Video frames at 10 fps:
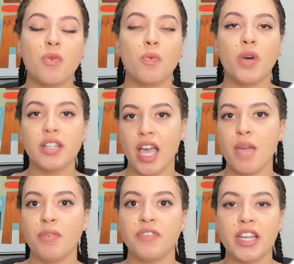what type
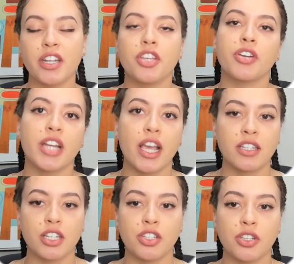of data you're
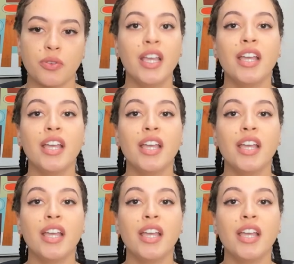connecting to.